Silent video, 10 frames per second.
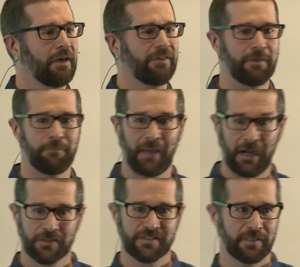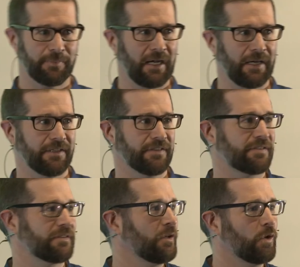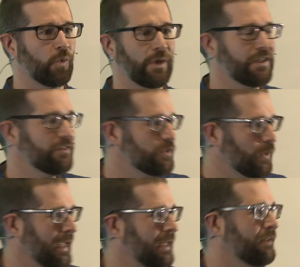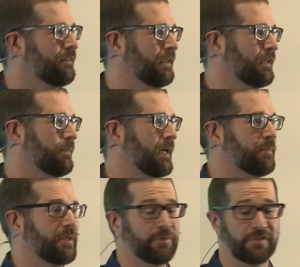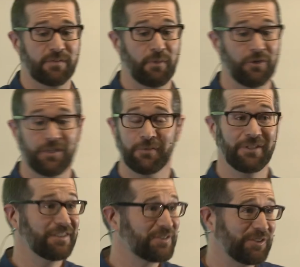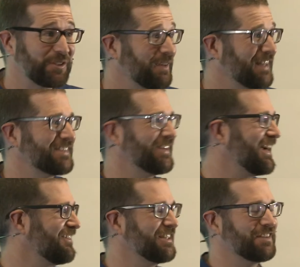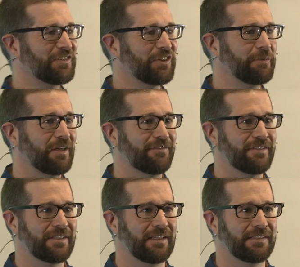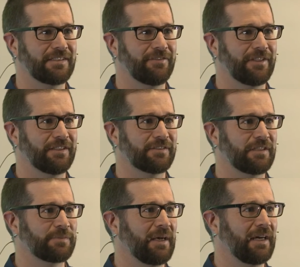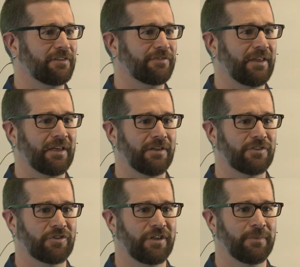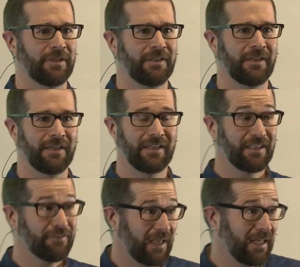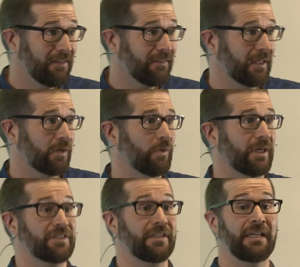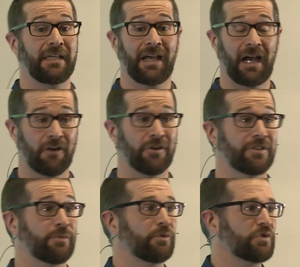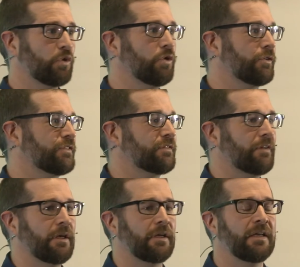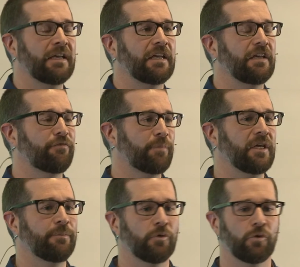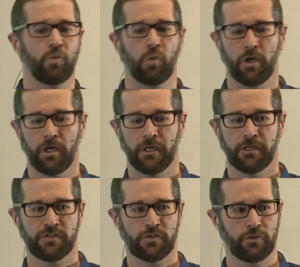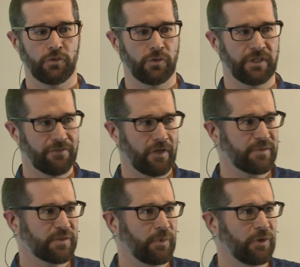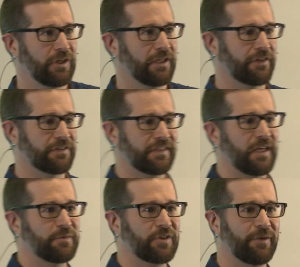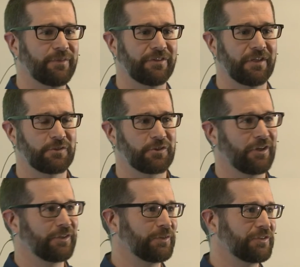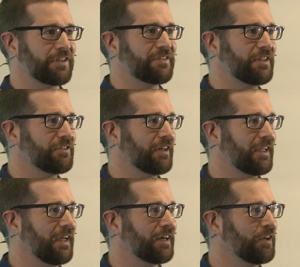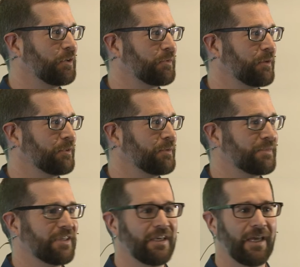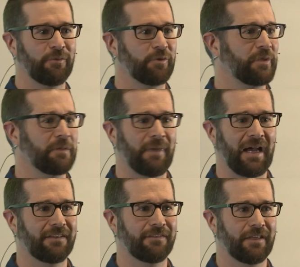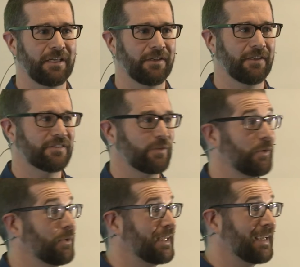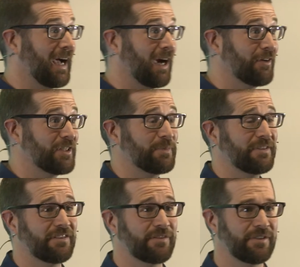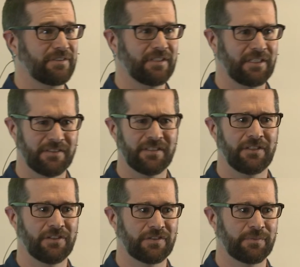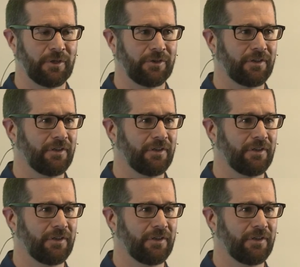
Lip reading: And the embarrassing part is, we didn't do anything about people smoking. We didn't talk about diet. We didn't talk about physical activity as part of their treatment. If anything, we actually encouraged, we were taught that if people were to give up smoking at the same time that they were trying to address their drug and alcohol problems, it would be a bad thing. And so we would encourage participants to continue to smoke.